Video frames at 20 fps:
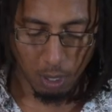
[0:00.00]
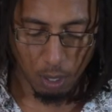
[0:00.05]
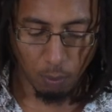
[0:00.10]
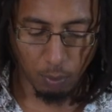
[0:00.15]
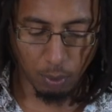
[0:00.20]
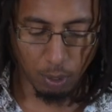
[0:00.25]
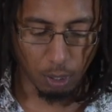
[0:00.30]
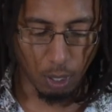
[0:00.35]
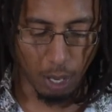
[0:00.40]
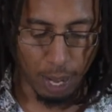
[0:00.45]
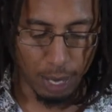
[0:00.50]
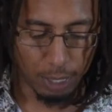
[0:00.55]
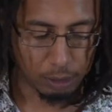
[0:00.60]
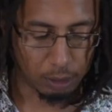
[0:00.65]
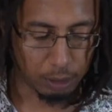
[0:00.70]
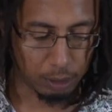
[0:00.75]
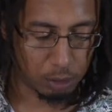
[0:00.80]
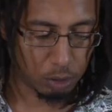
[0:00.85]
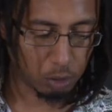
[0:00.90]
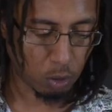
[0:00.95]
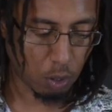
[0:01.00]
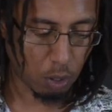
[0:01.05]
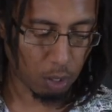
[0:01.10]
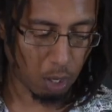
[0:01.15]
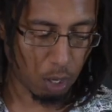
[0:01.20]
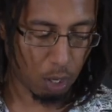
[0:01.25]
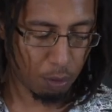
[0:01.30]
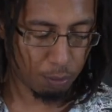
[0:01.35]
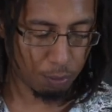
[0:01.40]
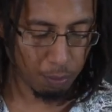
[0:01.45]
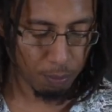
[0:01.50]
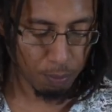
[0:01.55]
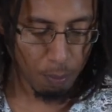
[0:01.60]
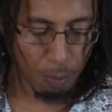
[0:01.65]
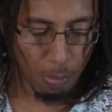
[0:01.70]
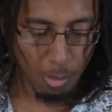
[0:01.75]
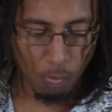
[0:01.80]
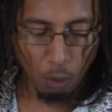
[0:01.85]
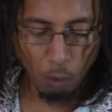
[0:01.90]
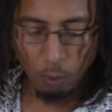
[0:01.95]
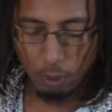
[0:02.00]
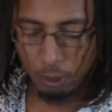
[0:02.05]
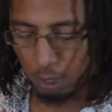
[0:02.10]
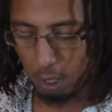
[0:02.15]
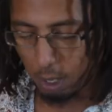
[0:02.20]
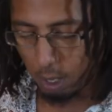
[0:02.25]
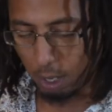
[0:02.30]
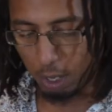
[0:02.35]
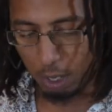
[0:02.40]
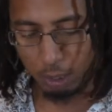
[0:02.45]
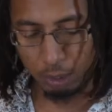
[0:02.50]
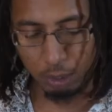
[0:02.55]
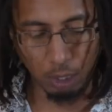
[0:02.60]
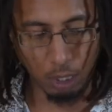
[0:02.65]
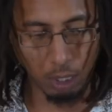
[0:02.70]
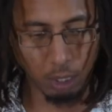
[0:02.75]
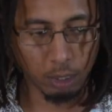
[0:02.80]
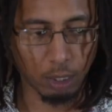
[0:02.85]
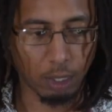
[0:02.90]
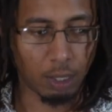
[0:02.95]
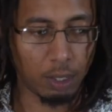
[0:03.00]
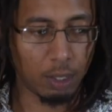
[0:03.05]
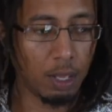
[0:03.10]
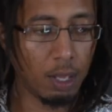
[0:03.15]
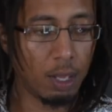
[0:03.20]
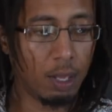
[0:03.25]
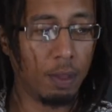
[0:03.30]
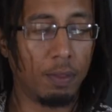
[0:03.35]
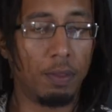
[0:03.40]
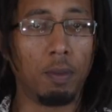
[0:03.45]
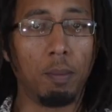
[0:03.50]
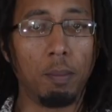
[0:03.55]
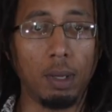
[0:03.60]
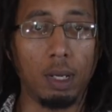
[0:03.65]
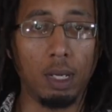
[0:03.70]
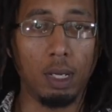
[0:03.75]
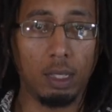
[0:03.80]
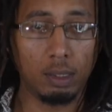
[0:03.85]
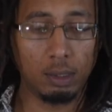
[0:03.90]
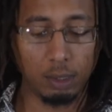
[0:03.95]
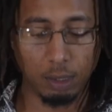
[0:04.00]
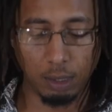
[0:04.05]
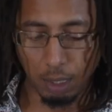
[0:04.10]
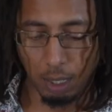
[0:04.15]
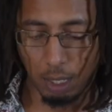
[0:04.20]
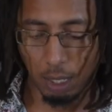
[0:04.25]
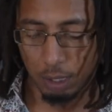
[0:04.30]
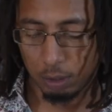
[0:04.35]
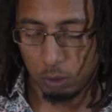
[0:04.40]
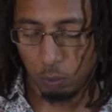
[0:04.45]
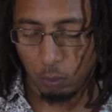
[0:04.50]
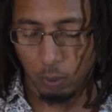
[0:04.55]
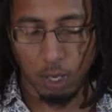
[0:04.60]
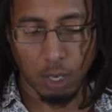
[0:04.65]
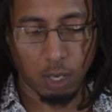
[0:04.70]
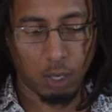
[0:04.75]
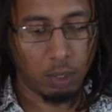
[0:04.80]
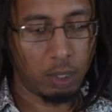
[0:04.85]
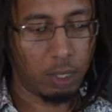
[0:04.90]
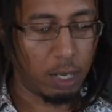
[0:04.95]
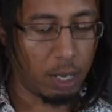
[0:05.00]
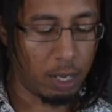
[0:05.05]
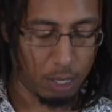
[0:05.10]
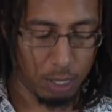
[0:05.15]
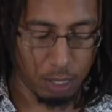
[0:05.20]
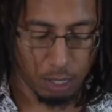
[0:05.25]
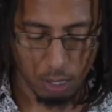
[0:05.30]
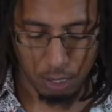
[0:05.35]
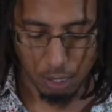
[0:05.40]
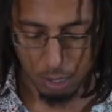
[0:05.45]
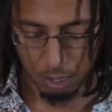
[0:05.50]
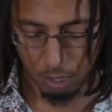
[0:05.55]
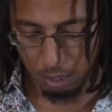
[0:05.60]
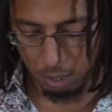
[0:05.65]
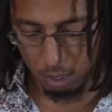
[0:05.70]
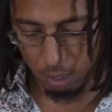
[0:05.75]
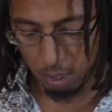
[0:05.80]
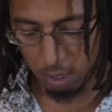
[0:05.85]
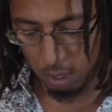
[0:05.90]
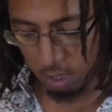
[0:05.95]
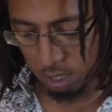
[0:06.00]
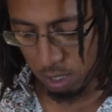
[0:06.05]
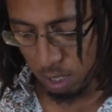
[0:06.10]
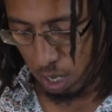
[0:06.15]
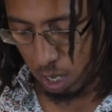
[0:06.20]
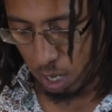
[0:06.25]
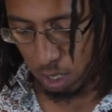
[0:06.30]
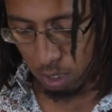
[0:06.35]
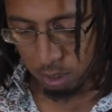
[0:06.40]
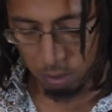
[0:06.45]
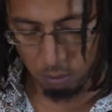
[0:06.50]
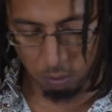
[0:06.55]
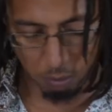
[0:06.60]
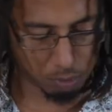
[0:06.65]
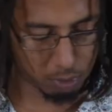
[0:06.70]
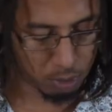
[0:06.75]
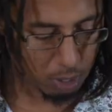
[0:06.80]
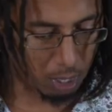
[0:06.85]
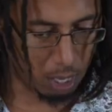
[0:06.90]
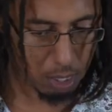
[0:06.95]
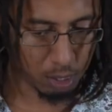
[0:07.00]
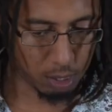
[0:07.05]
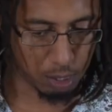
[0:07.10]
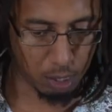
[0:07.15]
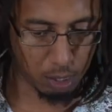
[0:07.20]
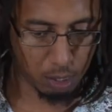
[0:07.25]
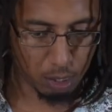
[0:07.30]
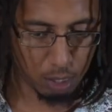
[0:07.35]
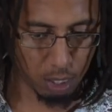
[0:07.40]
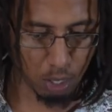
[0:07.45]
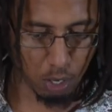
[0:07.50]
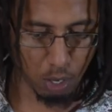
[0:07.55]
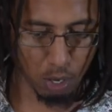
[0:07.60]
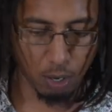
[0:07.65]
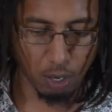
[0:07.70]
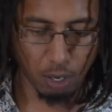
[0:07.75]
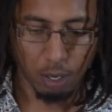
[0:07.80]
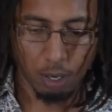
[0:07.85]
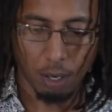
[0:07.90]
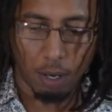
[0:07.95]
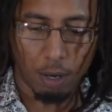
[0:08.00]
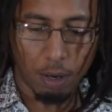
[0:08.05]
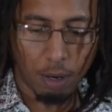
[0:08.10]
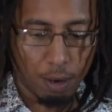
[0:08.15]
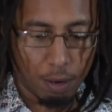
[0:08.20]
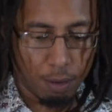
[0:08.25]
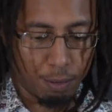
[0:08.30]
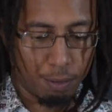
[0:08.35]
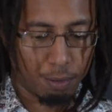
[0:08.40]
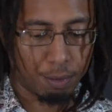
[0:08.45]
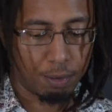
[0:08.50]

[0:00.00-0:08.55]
We're gonna actually start off with cooking the meat as well as taking care of